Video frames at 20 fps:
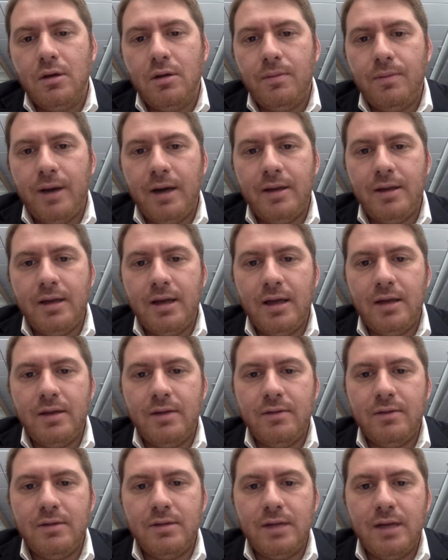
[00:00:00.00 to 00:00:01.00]
by the end
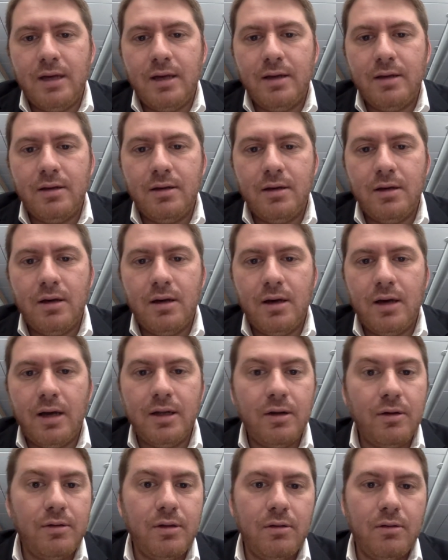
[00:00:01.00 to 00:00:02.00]
of the day. I
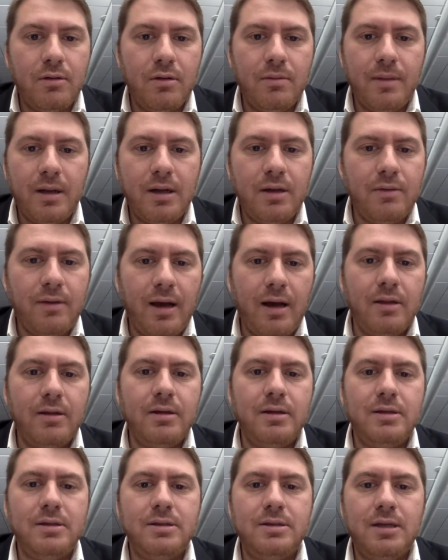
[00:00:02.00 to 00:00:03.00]
know there are many
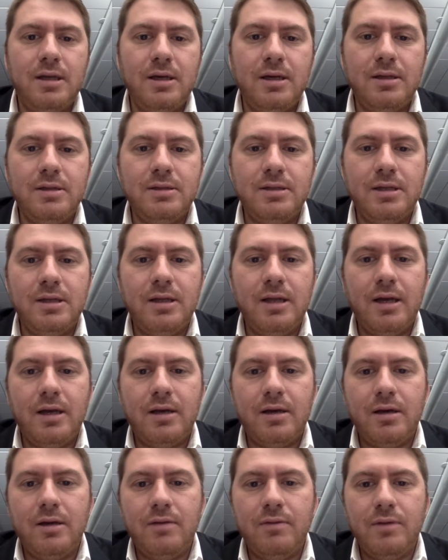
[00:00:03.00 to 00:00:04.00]
rallies in
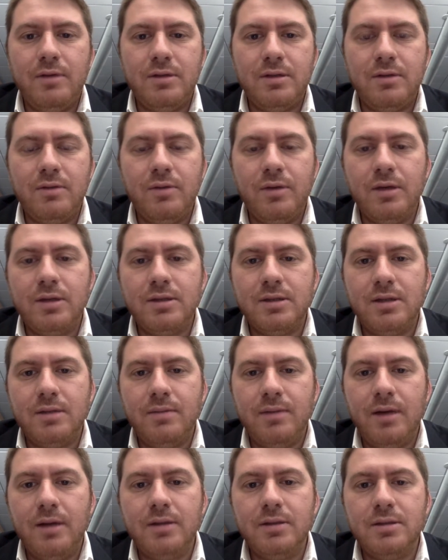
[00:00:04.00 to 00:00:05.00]
Teaneck in recent weeks and
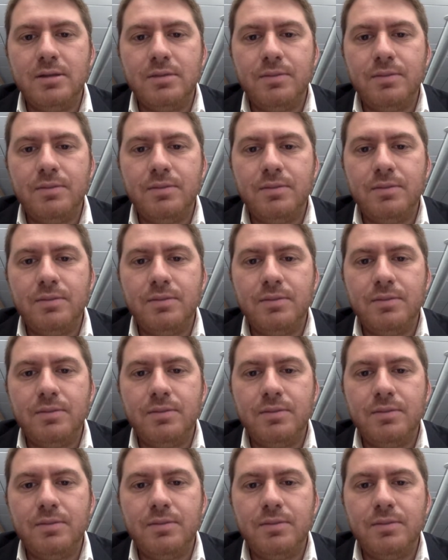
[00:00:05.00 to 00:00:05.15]
months,